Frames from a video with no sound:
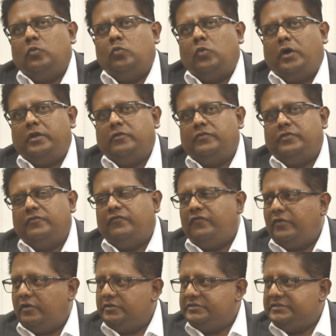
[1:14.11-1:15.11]
One of the
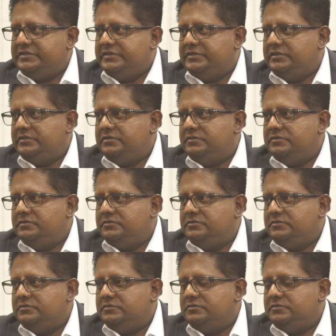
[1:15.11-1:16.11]
first
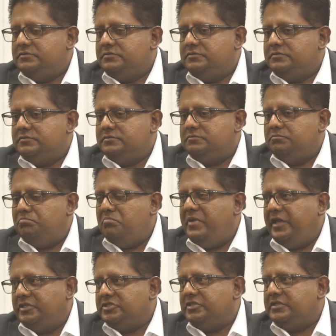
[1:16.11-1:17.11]

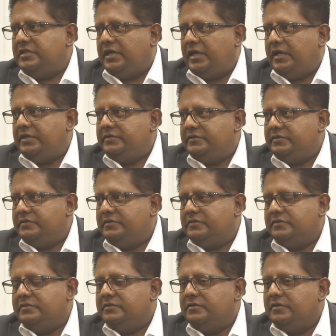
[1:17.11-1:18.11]
major
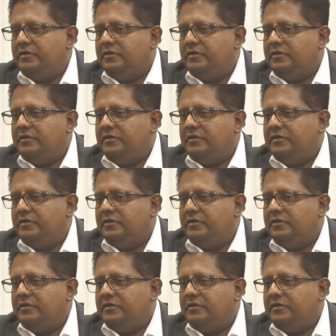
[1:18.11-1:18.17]
tasks